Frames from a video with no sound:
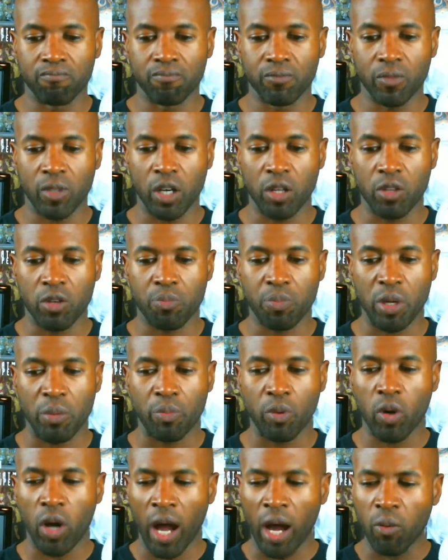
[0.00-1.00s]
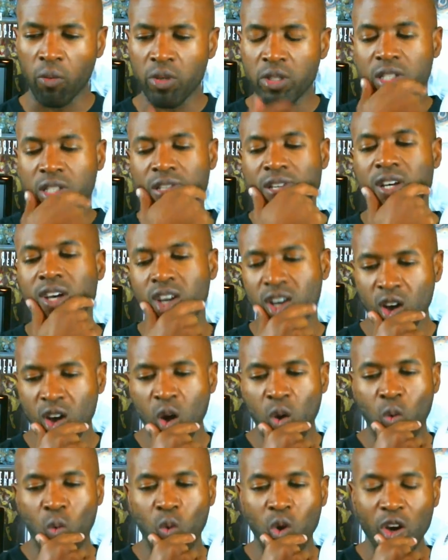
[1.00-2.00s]
other people. I was
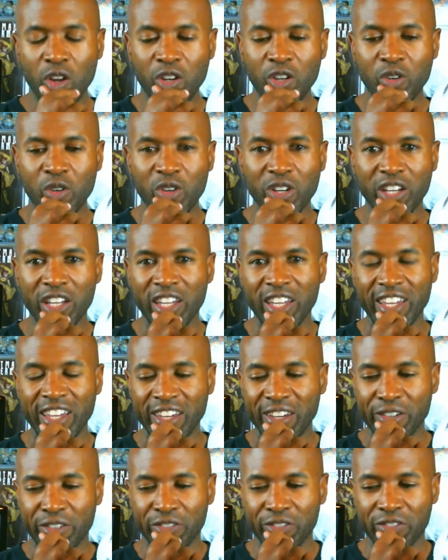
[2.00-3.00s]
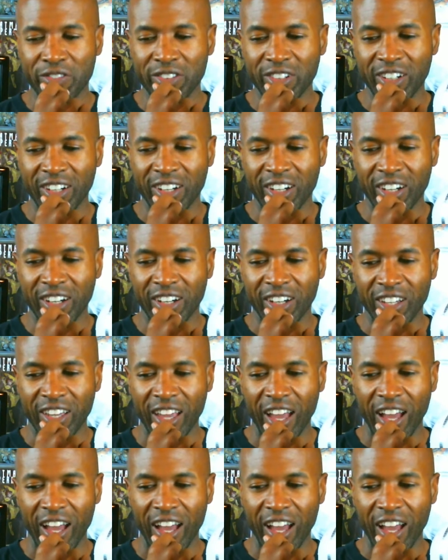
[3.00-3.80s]
wondering if Matt